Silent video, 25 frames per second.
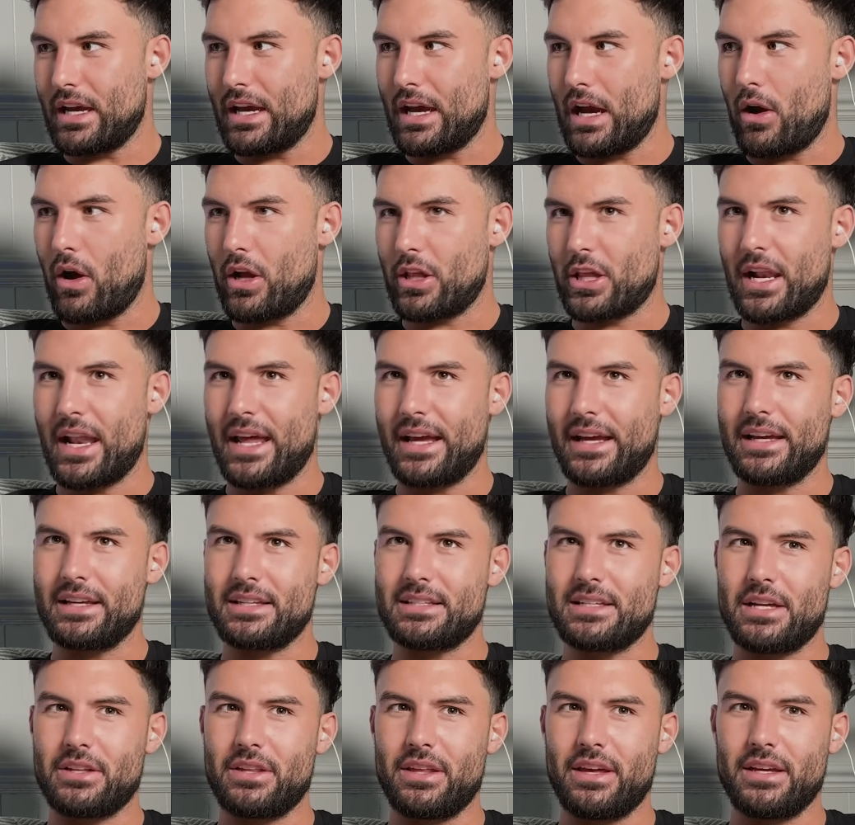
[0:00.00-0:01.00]
I don't like
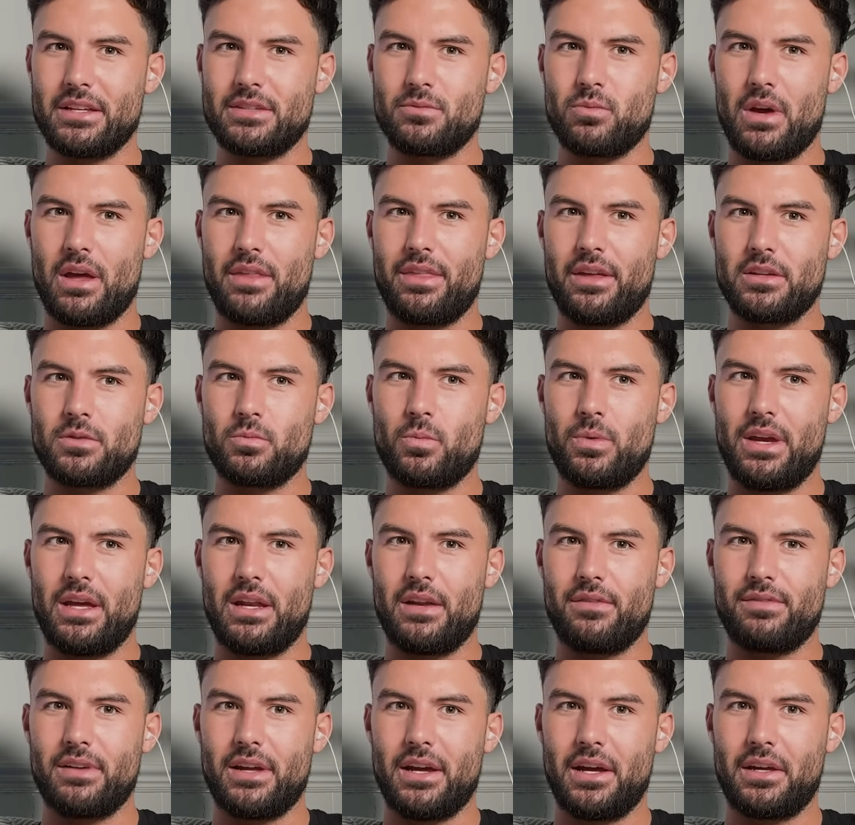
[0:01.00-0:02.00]
this. I think it's weird
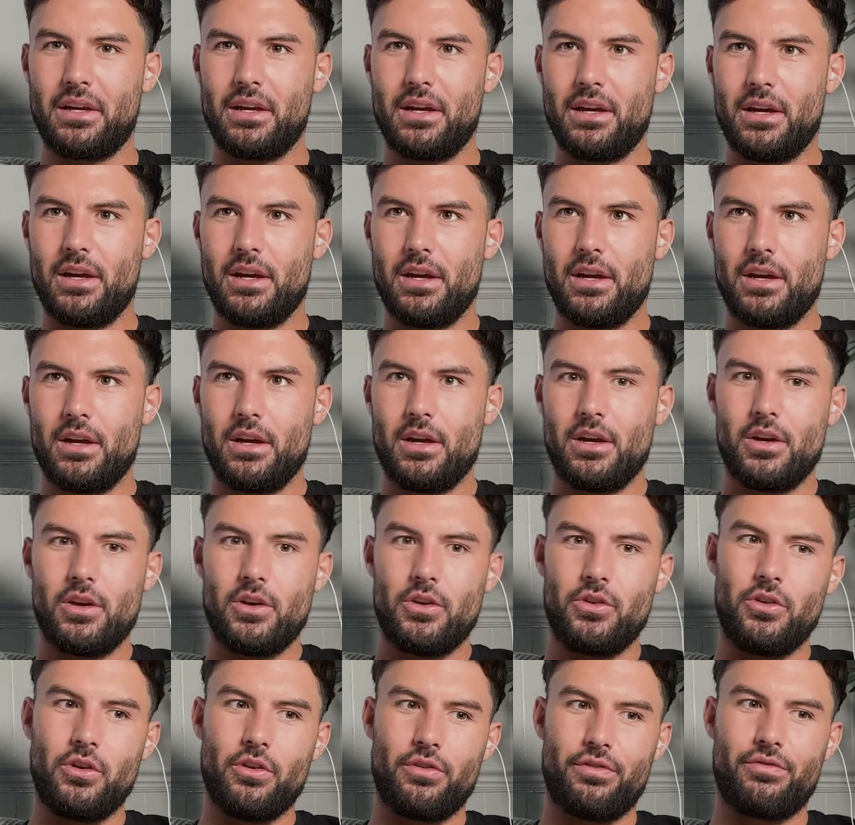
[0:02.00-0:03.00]
if like
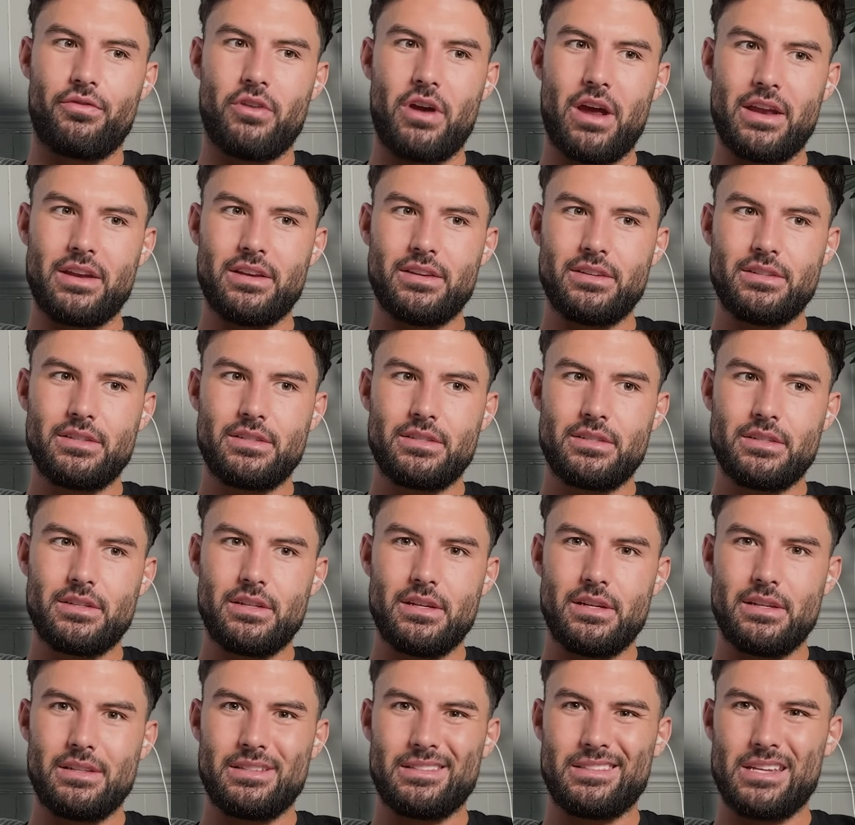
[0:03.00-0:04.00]
your friend
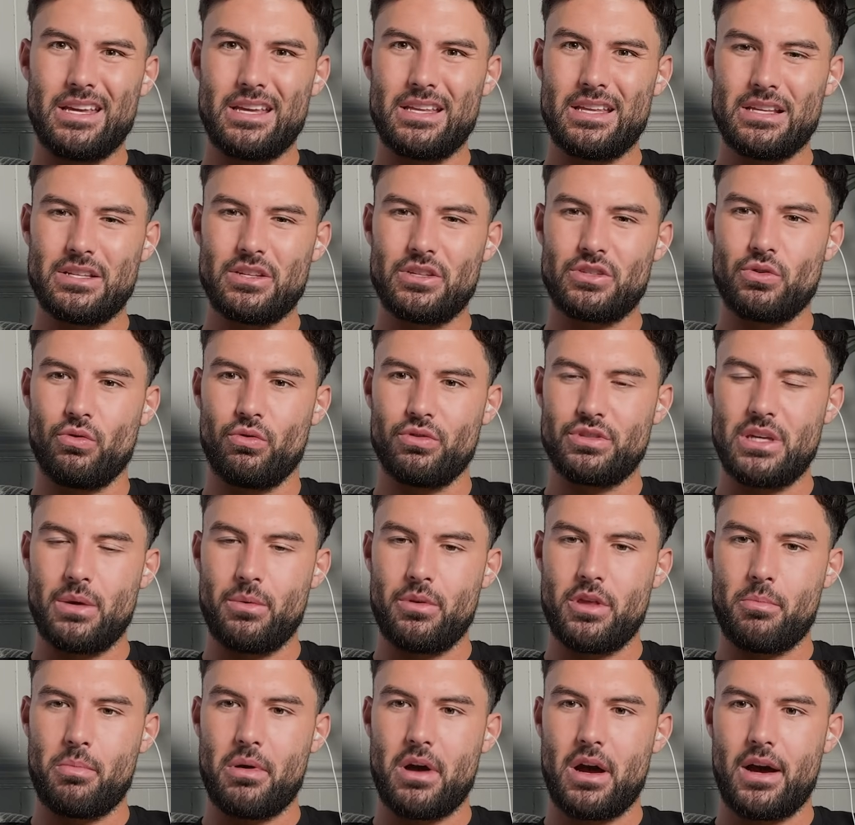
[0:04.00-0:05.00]
doesn't associate with
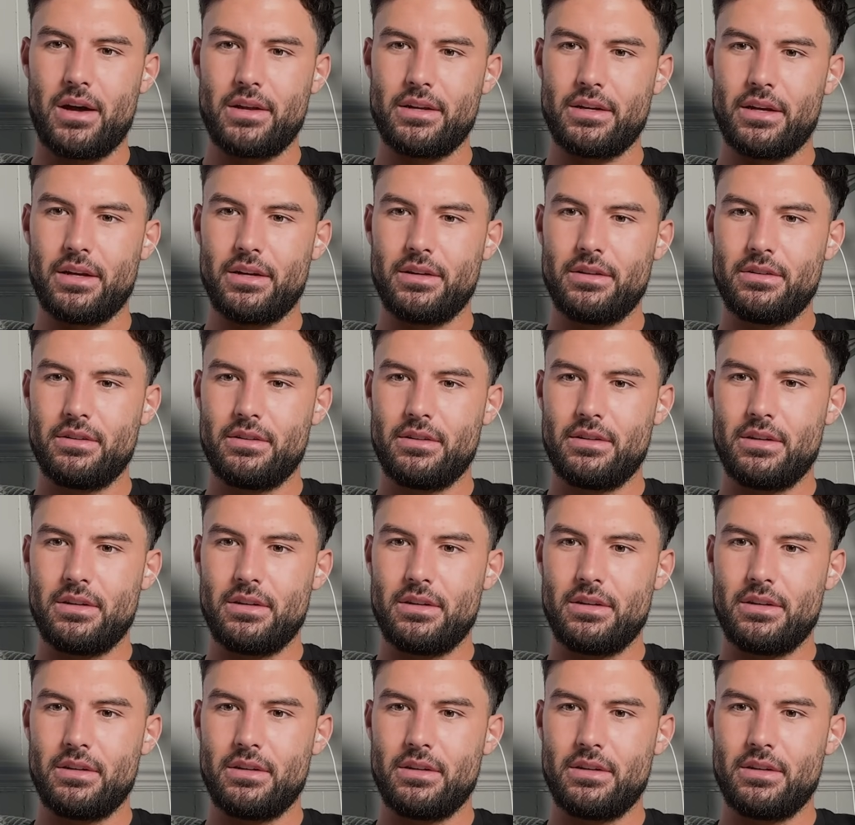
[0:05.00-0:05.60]
your partner,